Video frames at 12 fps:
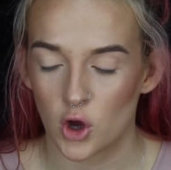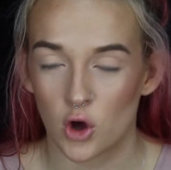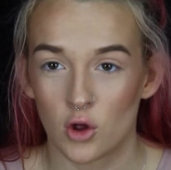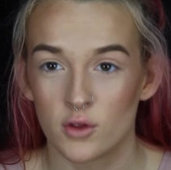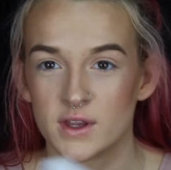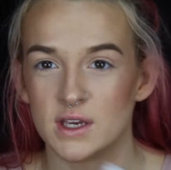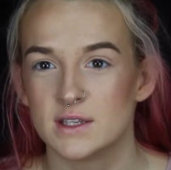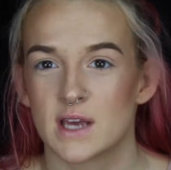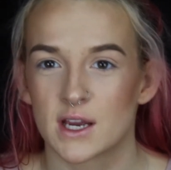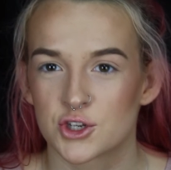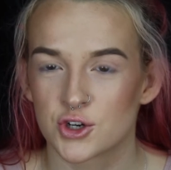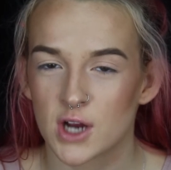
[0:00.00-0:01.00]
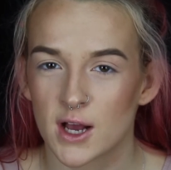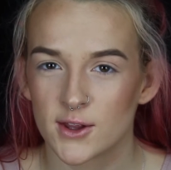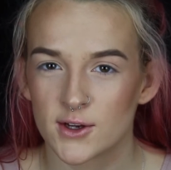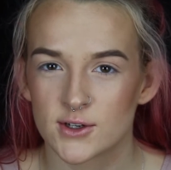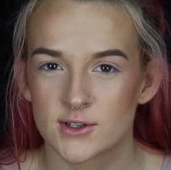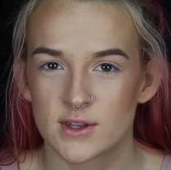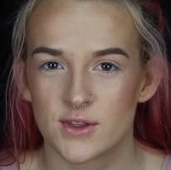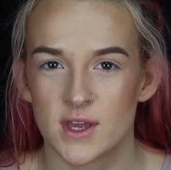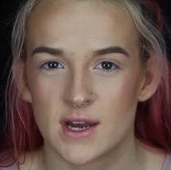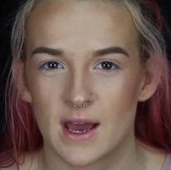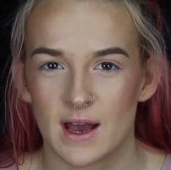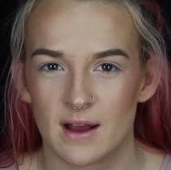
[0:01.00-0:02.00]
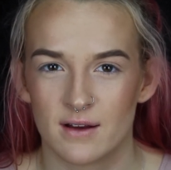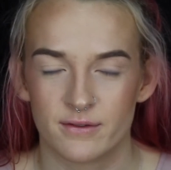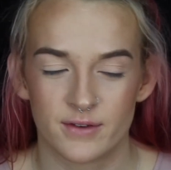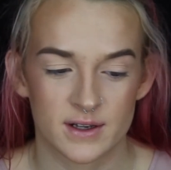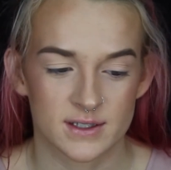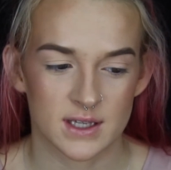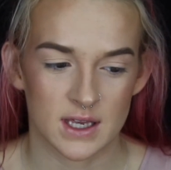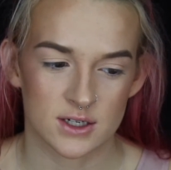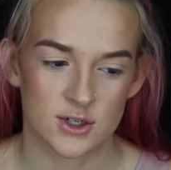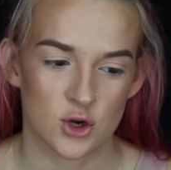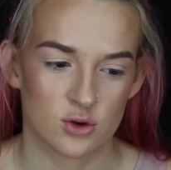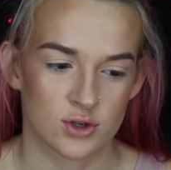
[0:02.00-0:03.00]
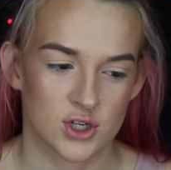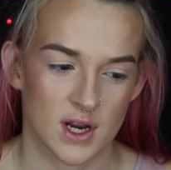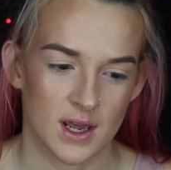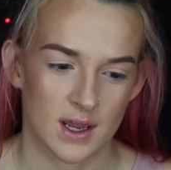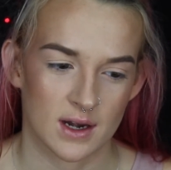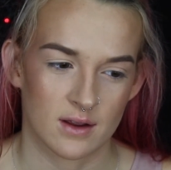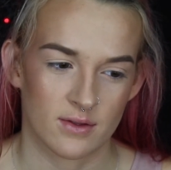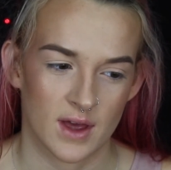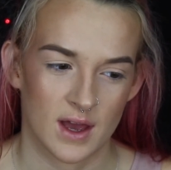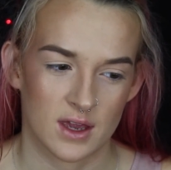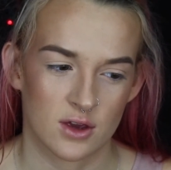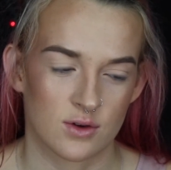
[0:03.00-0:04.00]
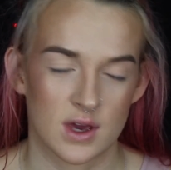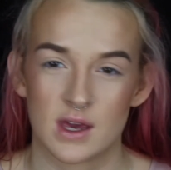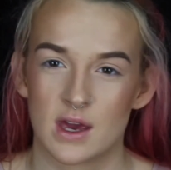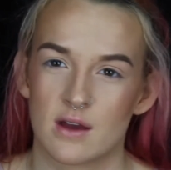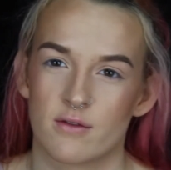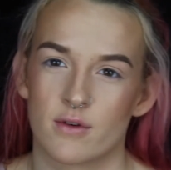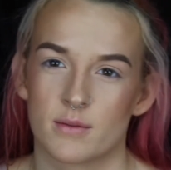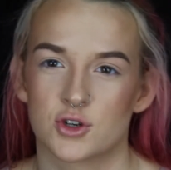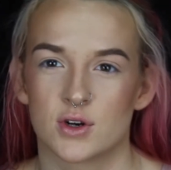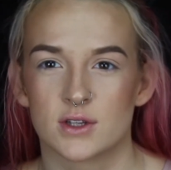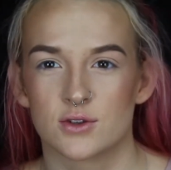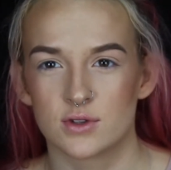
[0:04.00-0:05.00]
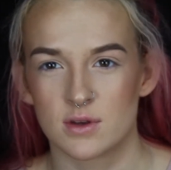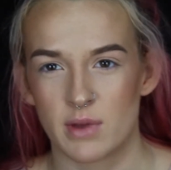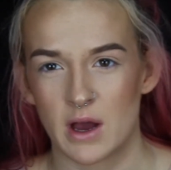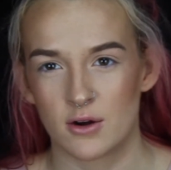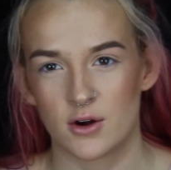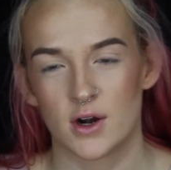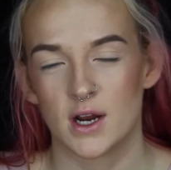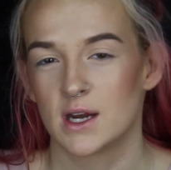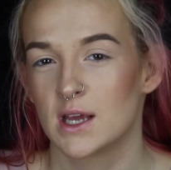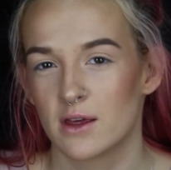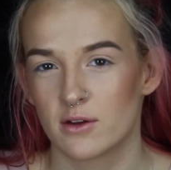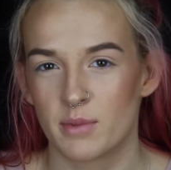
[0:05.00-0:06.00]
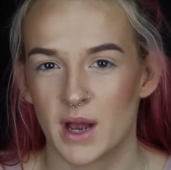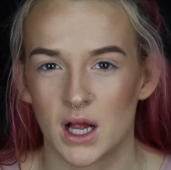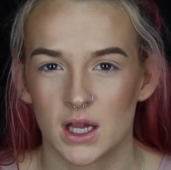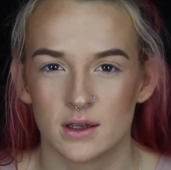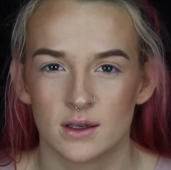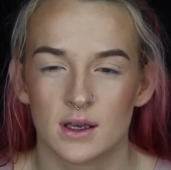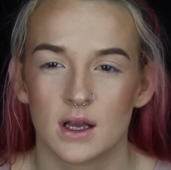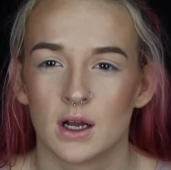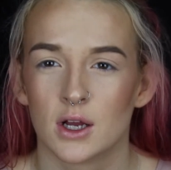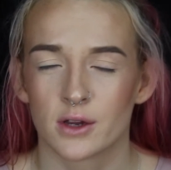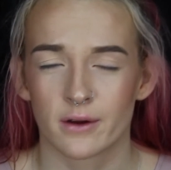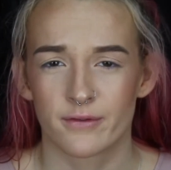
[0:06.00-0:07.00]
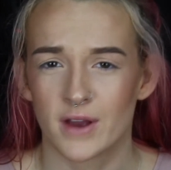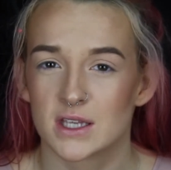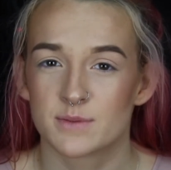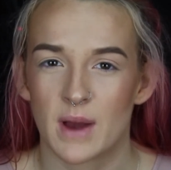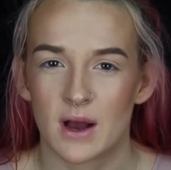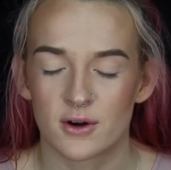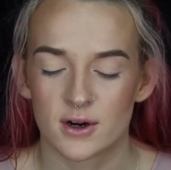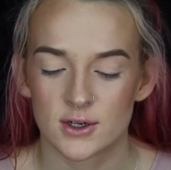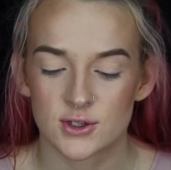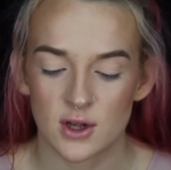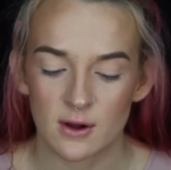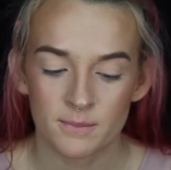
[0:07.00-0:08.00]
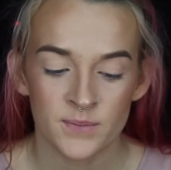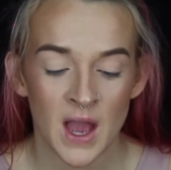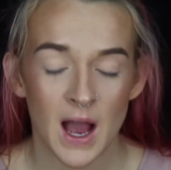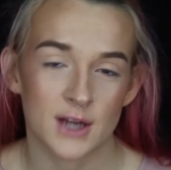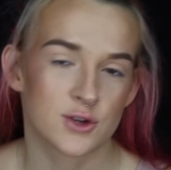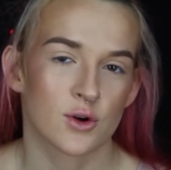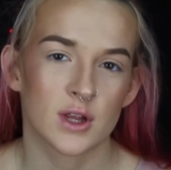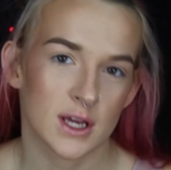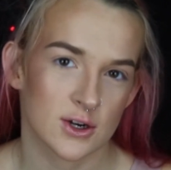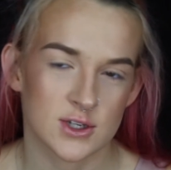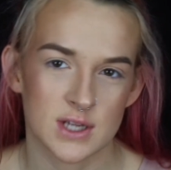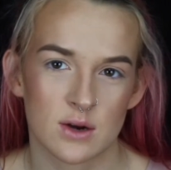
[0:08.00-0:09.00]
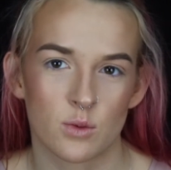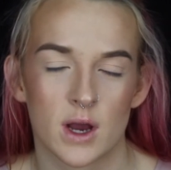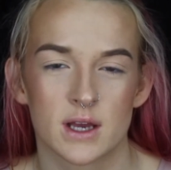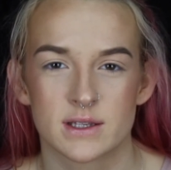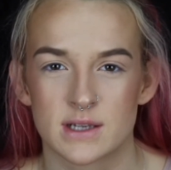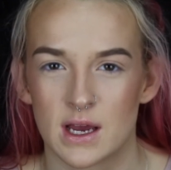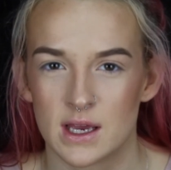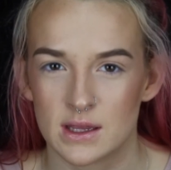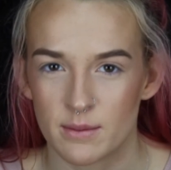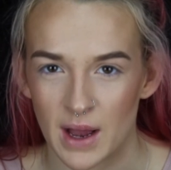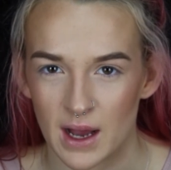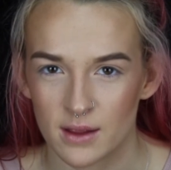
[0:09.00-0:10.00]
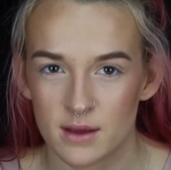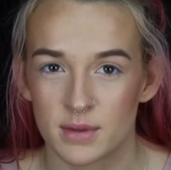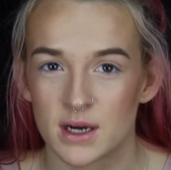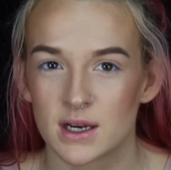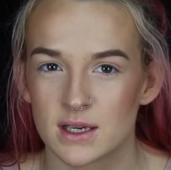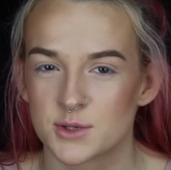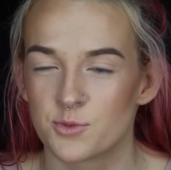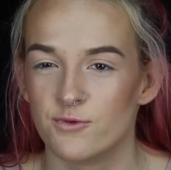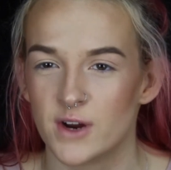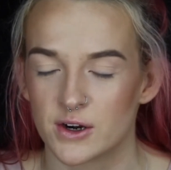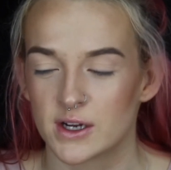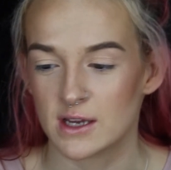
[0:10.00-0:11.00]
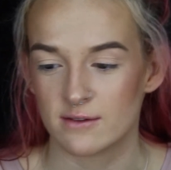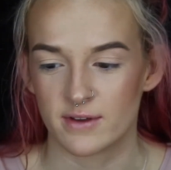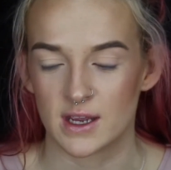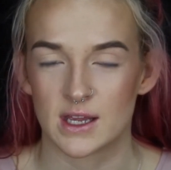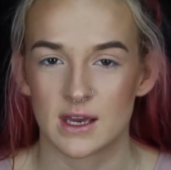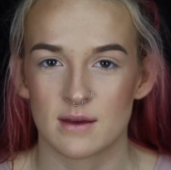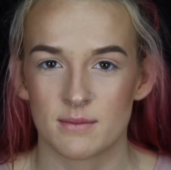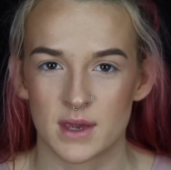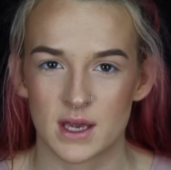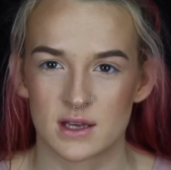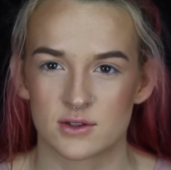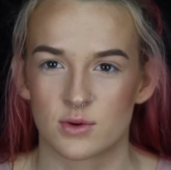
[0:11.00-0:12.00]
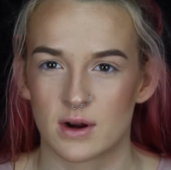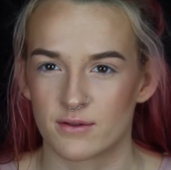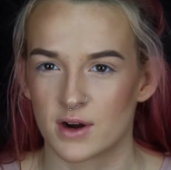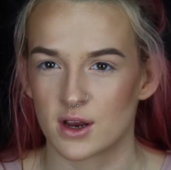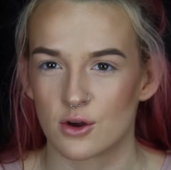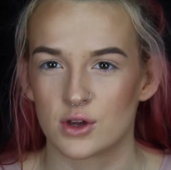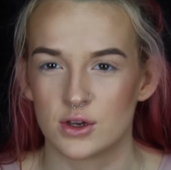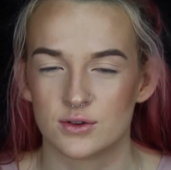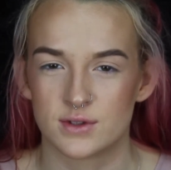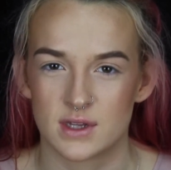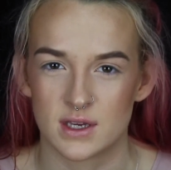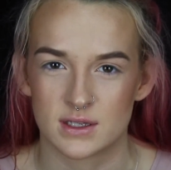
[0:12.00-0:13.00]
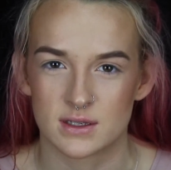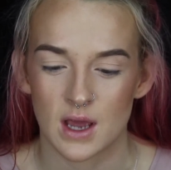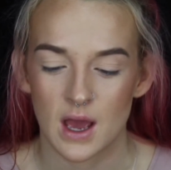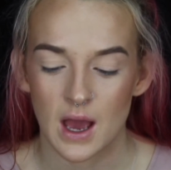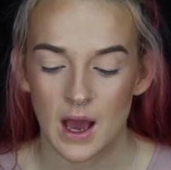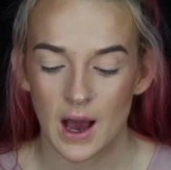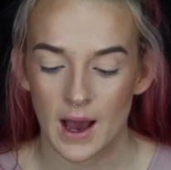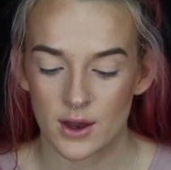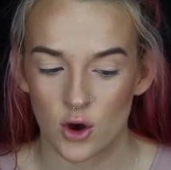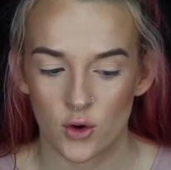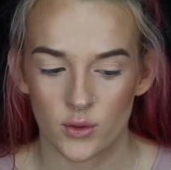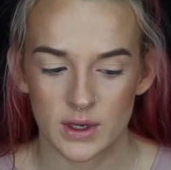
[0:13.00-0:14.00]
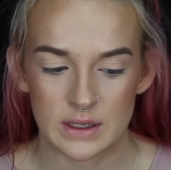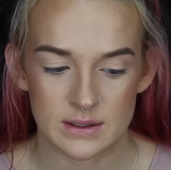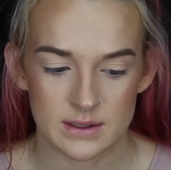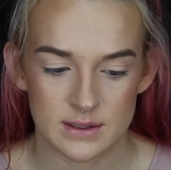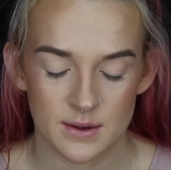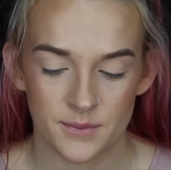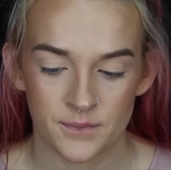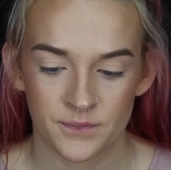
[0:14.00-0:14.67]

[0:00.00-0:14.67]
all these extra colors than have a skin tone shade that you can get from a translucent powder, any other palette, your face powder. So I totally understand why it's not in the palette, but it is very convenient because whenever I go to use this, I always